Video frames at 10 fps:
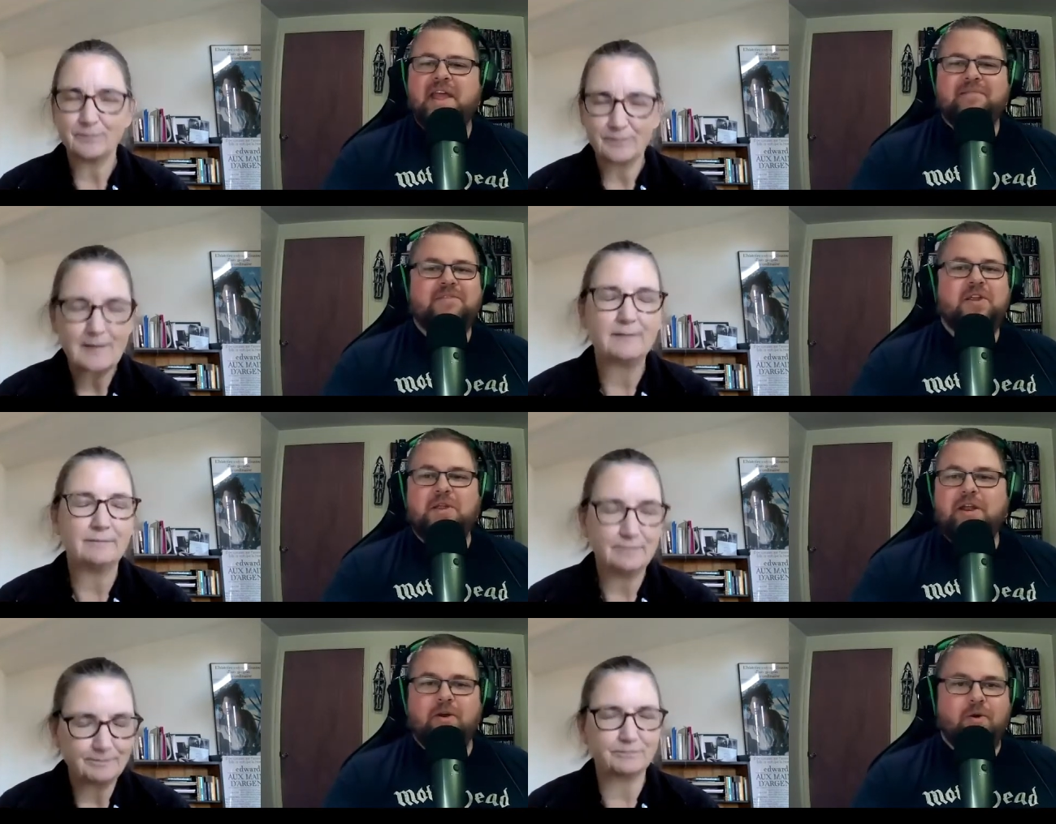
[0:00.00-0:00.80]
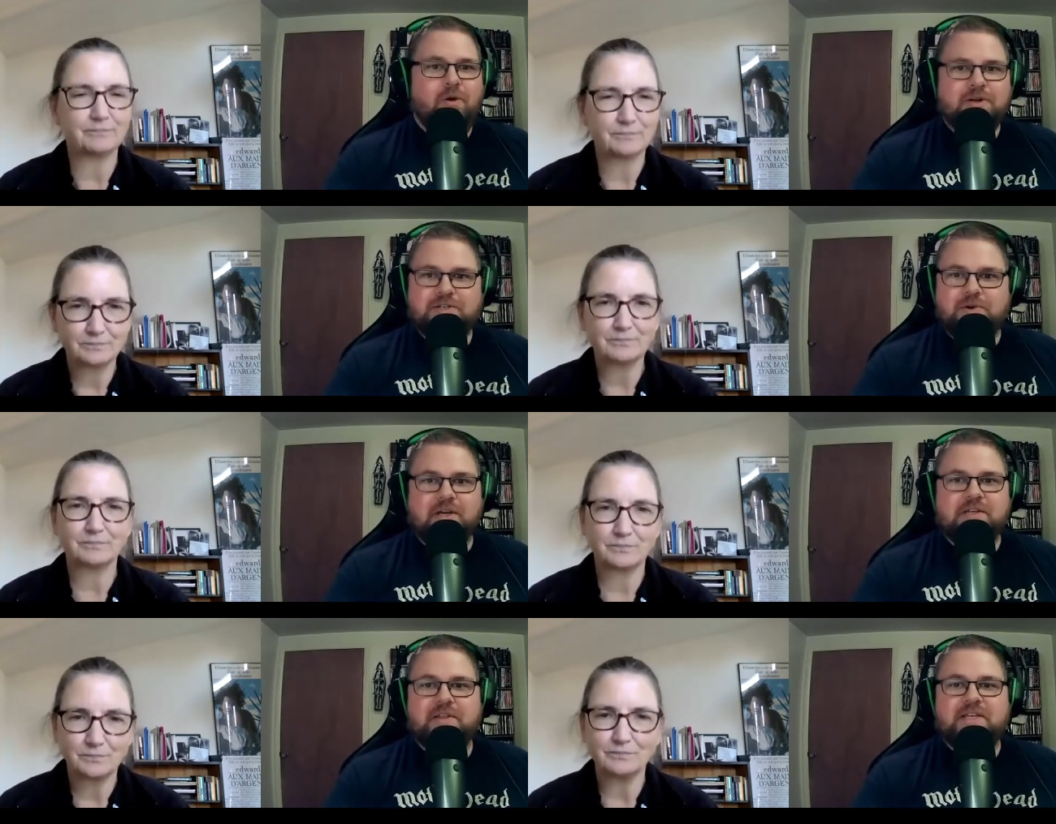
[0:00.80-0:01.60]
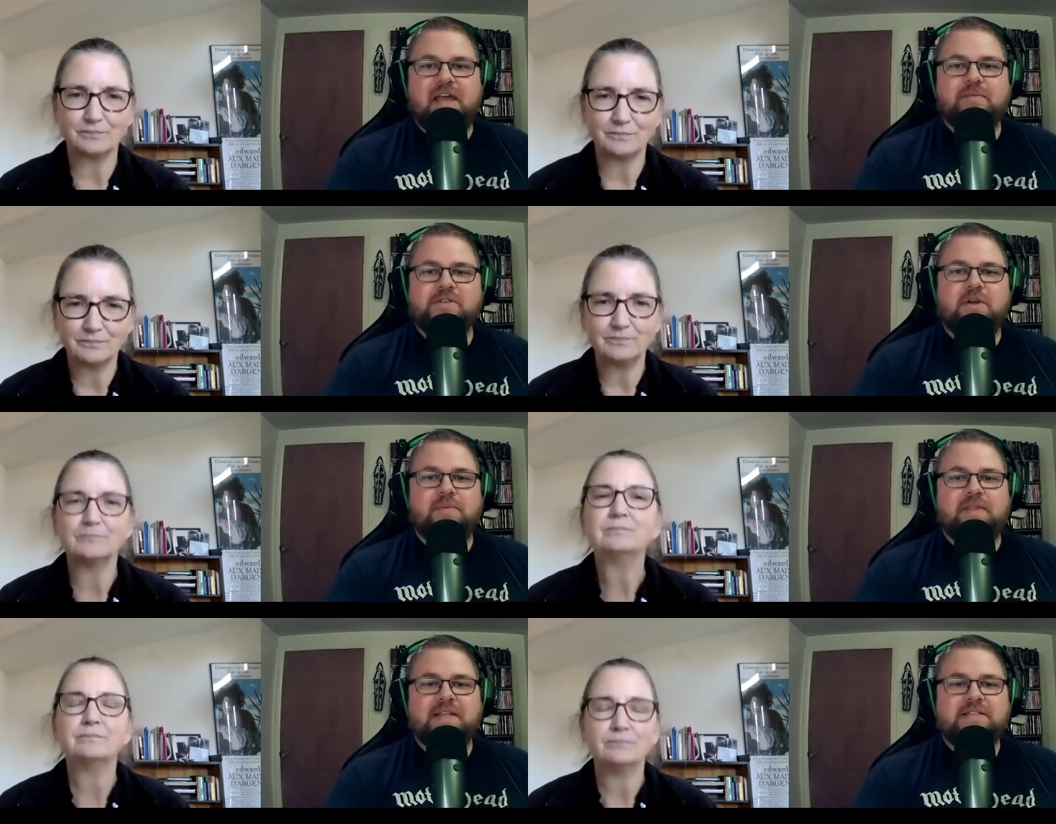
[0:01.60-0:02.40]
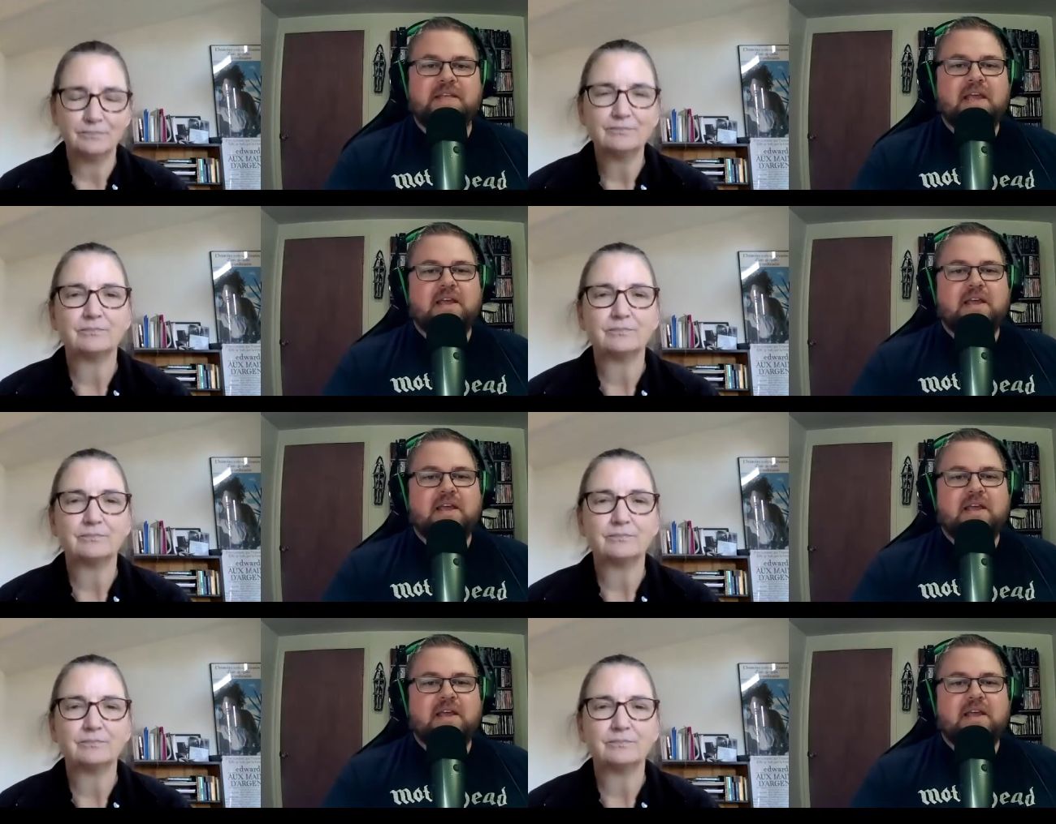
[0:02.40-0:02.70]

Speaker 1: You know, you hear horror stories all the time. So I mean, that's